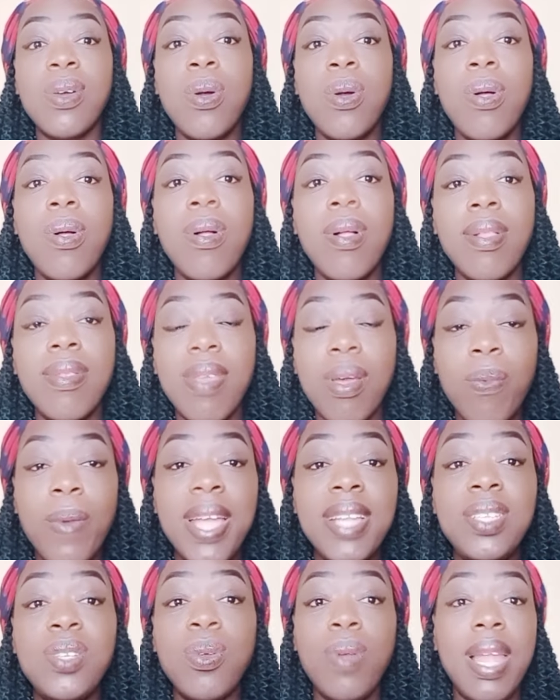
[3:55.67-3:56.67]
all the way
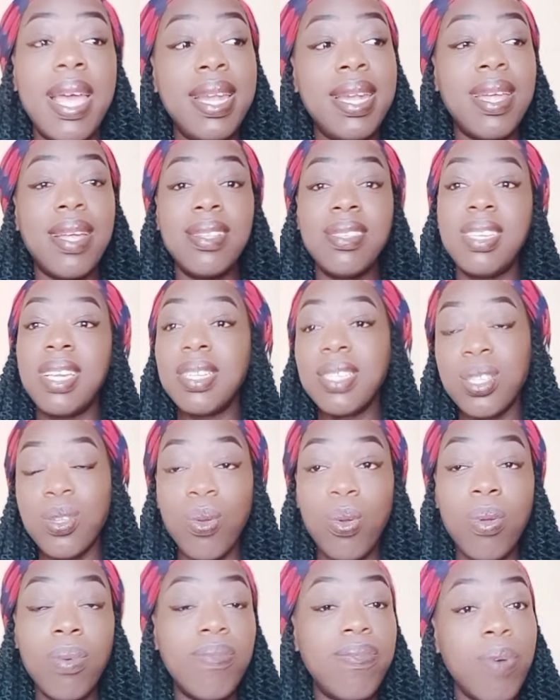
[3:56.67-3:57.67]
to London just to
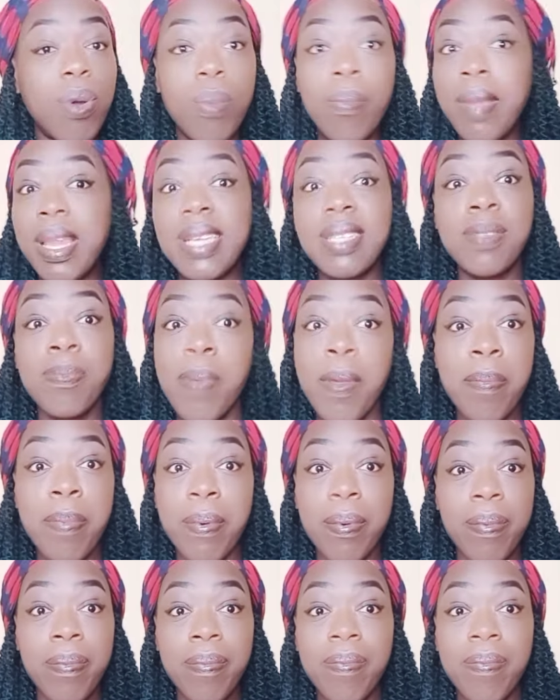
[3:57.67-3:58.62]
look for homeless people.